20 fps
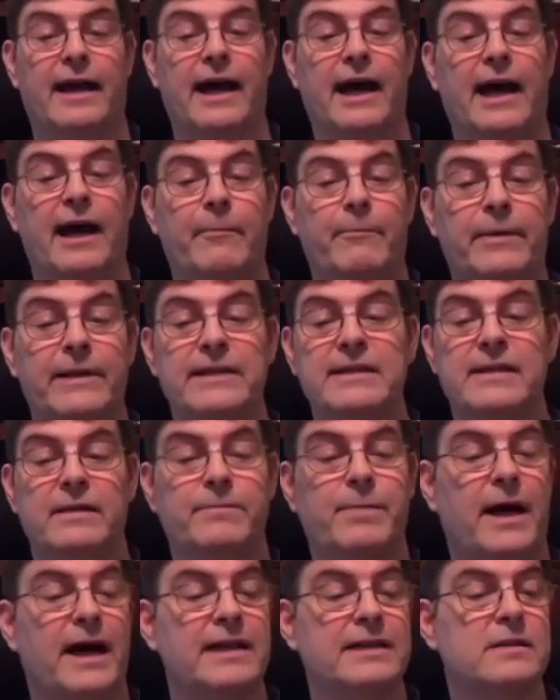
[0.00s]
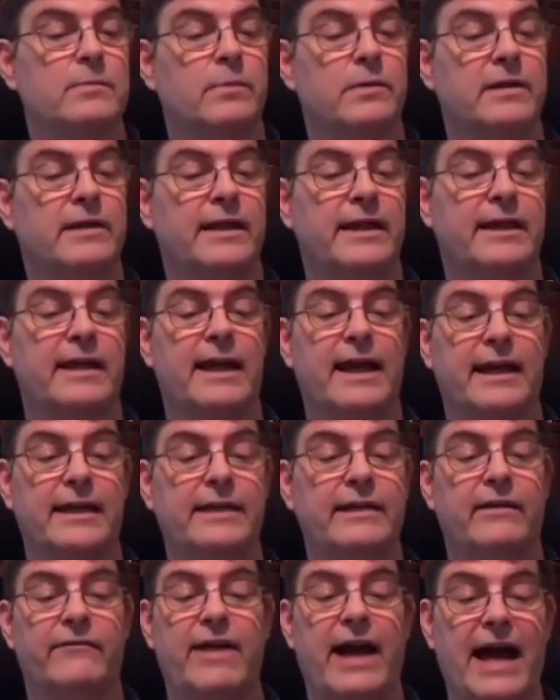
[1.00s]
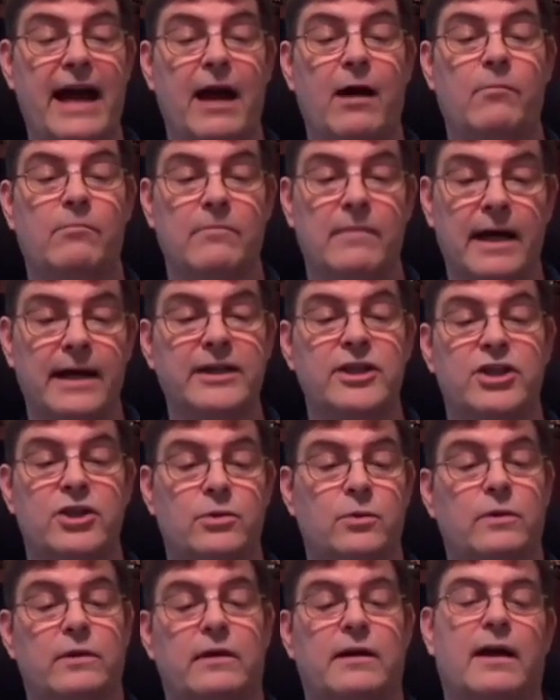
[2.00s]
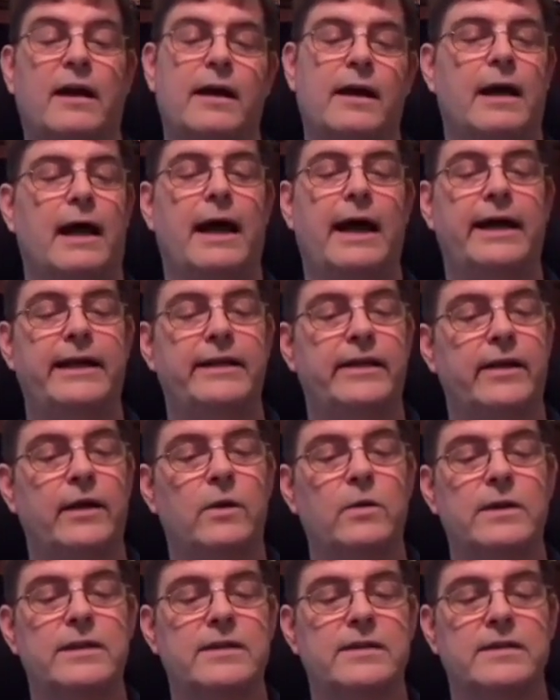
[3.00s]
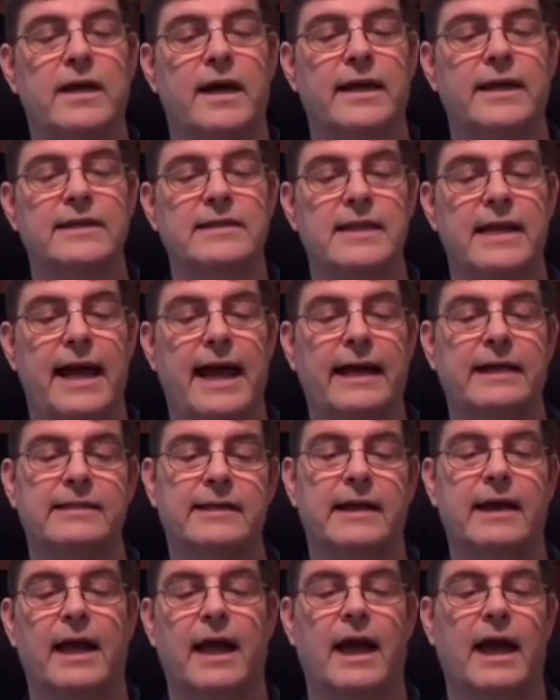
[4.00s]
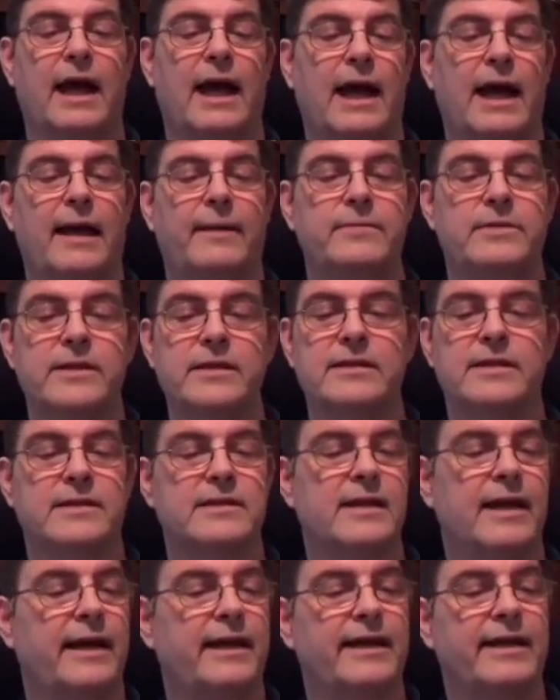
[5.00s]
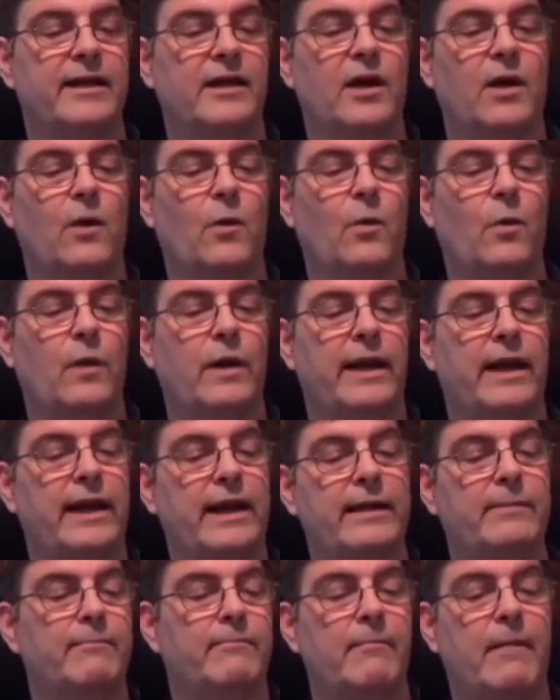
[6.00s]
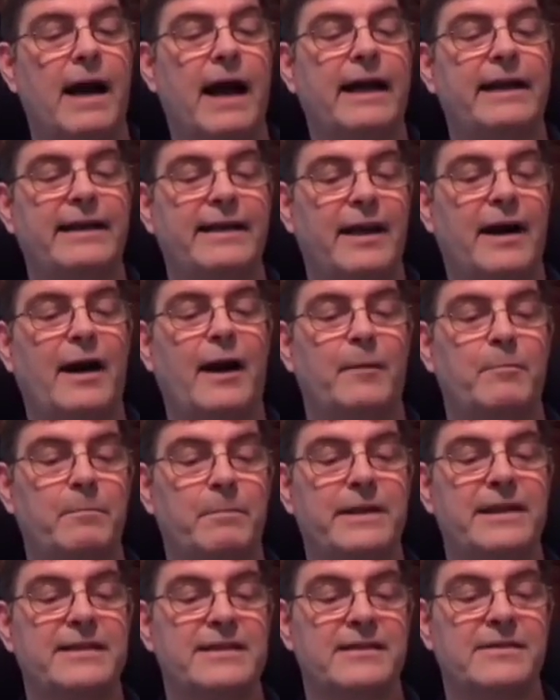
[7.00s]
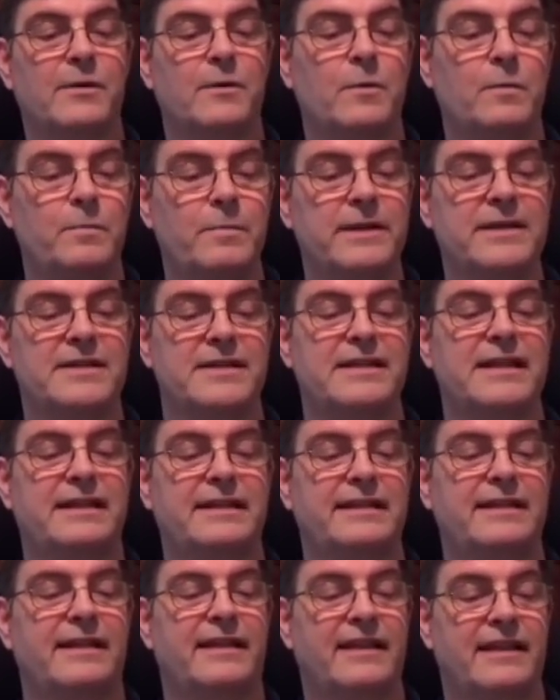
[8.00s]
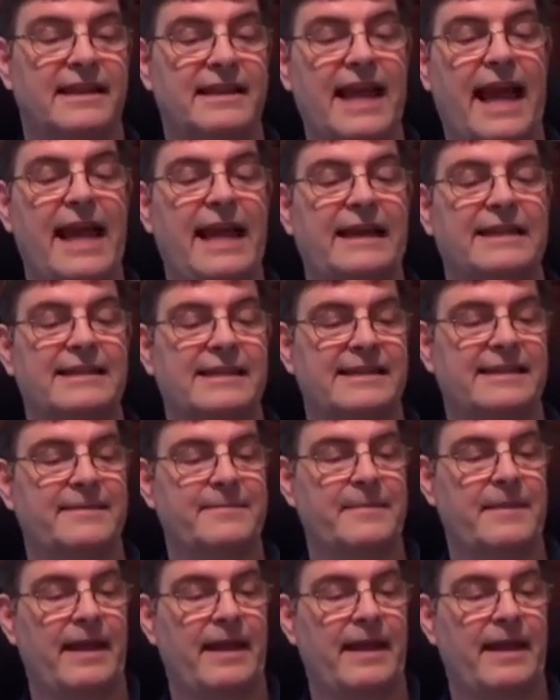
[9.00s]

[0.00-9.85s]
But is it possible to get an idea of how much shorter? I know it's not exact. I'm just excited to go when it might not be so busy. Thanks.